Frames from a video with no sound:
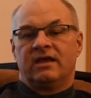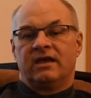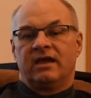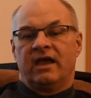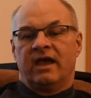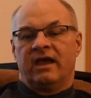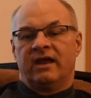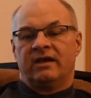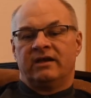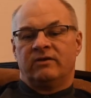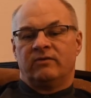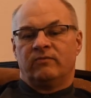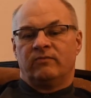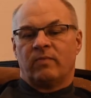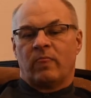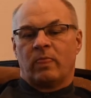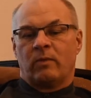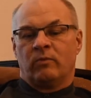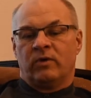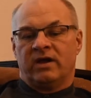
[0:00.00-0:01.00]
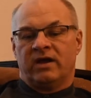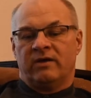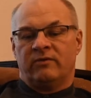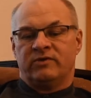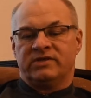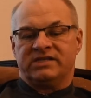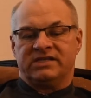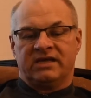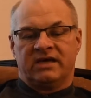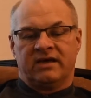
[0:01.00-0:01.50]
And when I
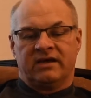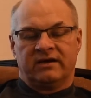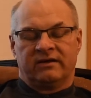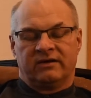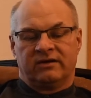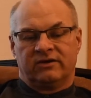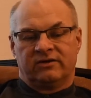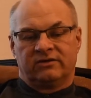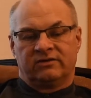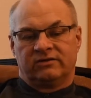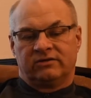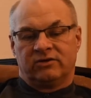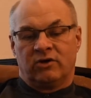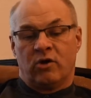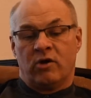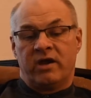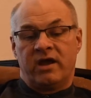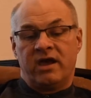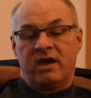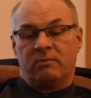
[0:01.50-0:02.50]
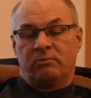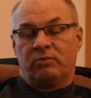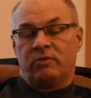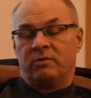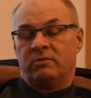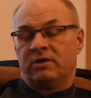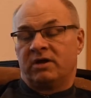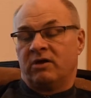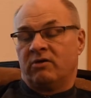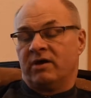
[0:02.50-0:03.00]
was growing up, we
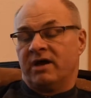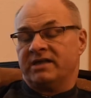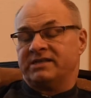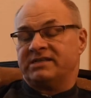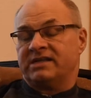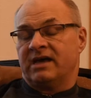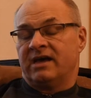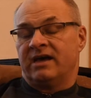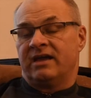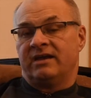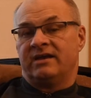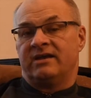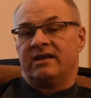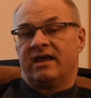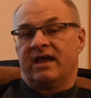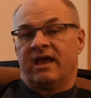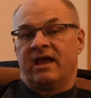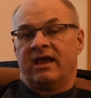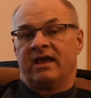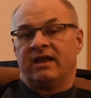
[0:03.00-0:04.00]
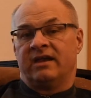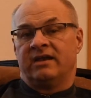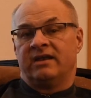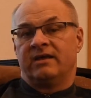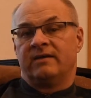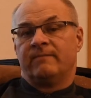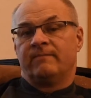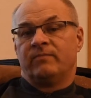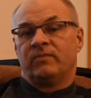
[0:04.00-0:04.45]
would go outside and